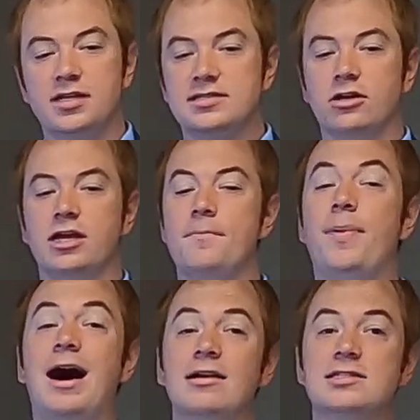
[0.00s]
It's nearly
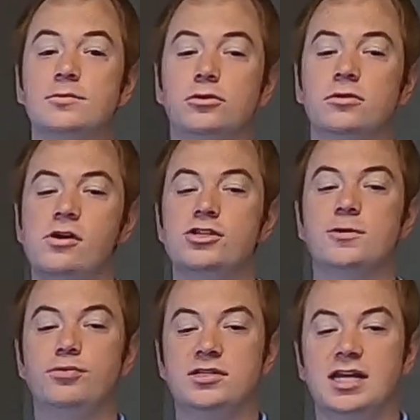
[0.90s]
impossible
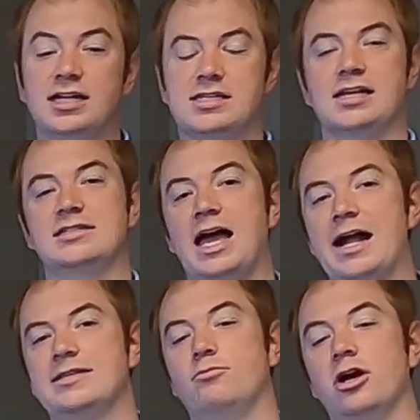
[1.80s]
to predict
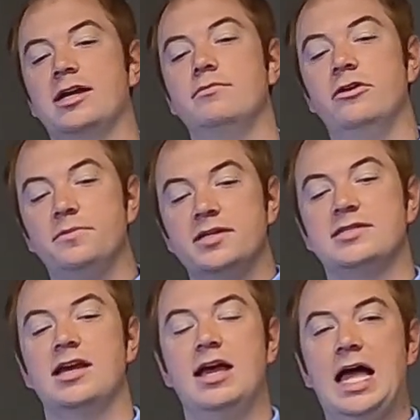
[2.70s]
exact market
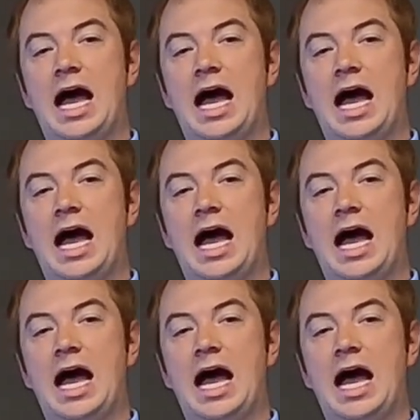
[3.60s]
movements.